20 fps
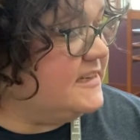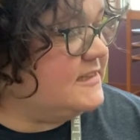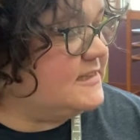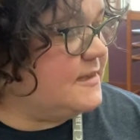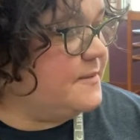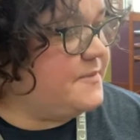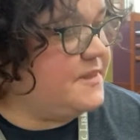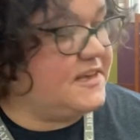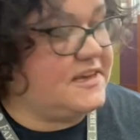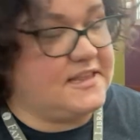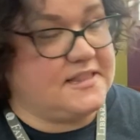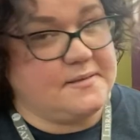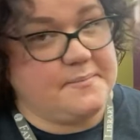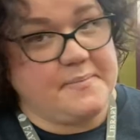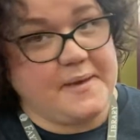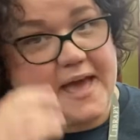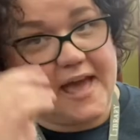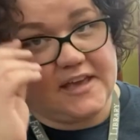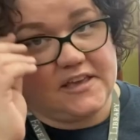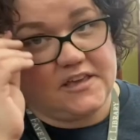something in the
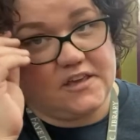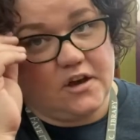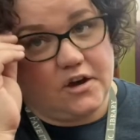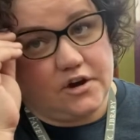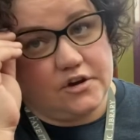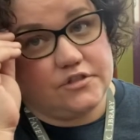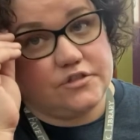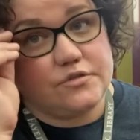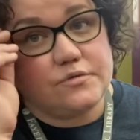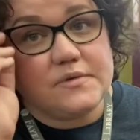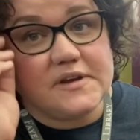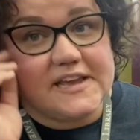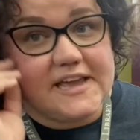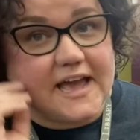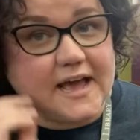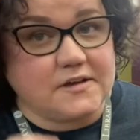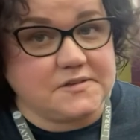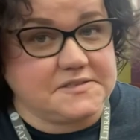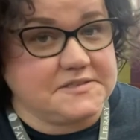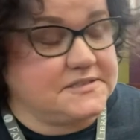backyard three
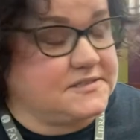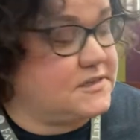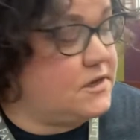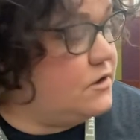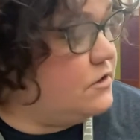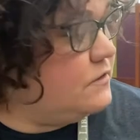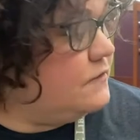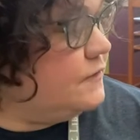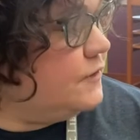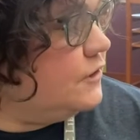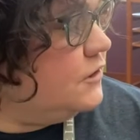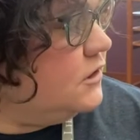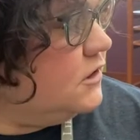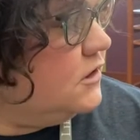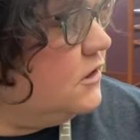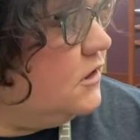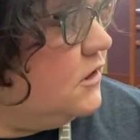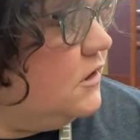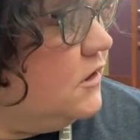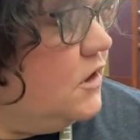houses over.
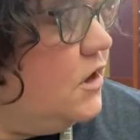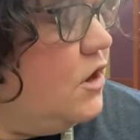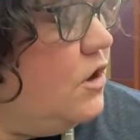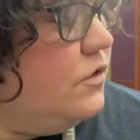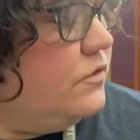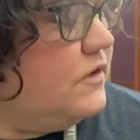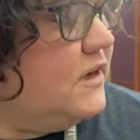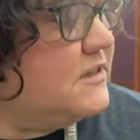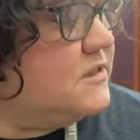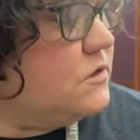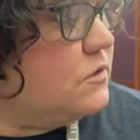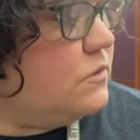Russell